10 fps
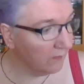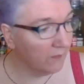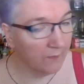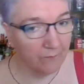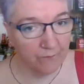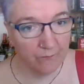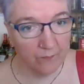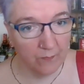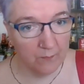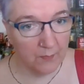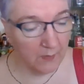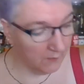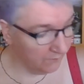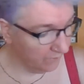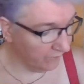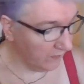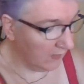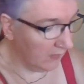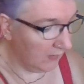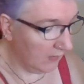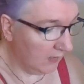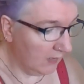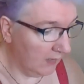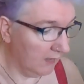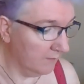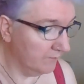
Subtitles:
The green. The green was huge.